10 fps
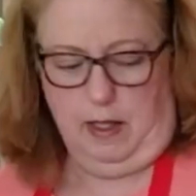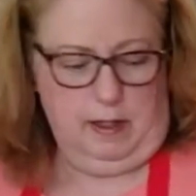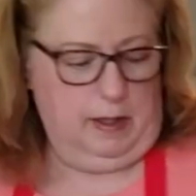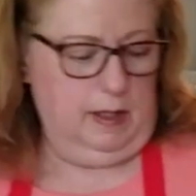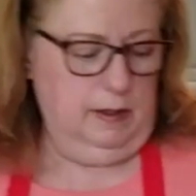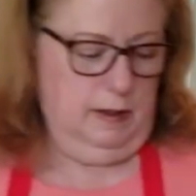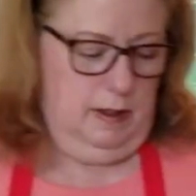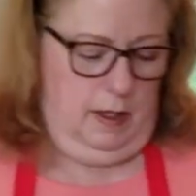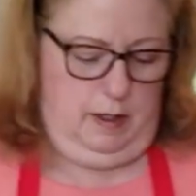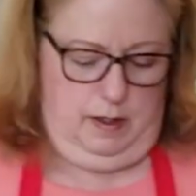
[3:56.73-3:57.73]
Then,
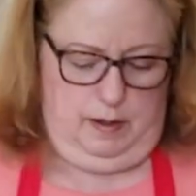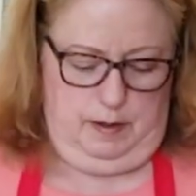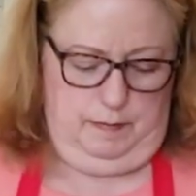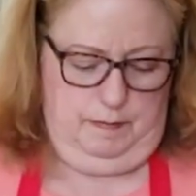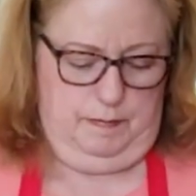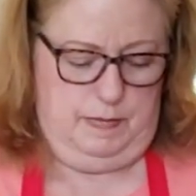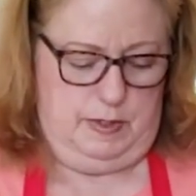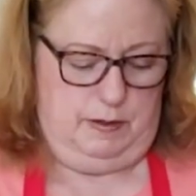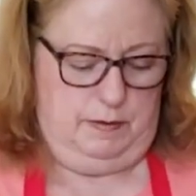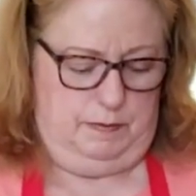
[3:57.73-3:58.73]

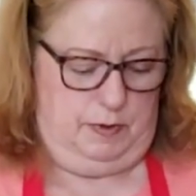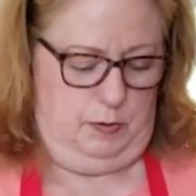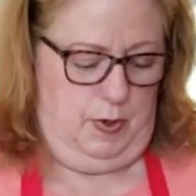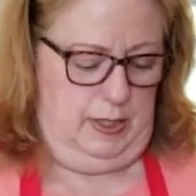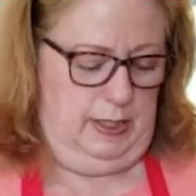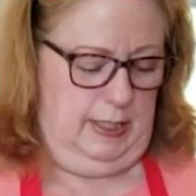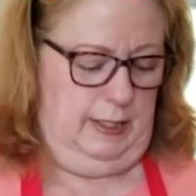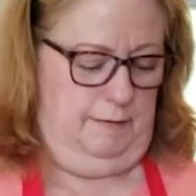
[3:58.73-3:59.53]
so you want to get it